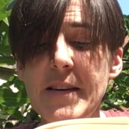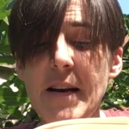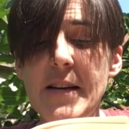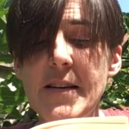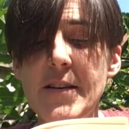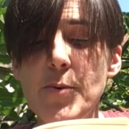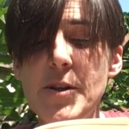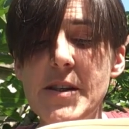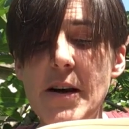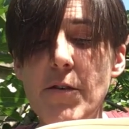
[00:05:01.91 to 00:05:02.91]
tight into
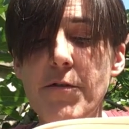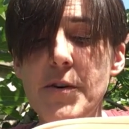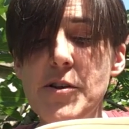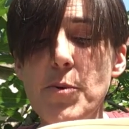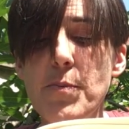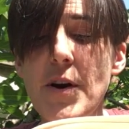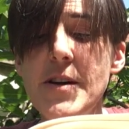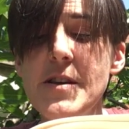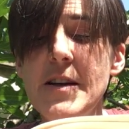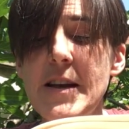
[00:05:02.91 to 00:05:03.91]
itself with
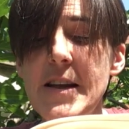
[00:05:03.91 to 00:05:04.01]
surprising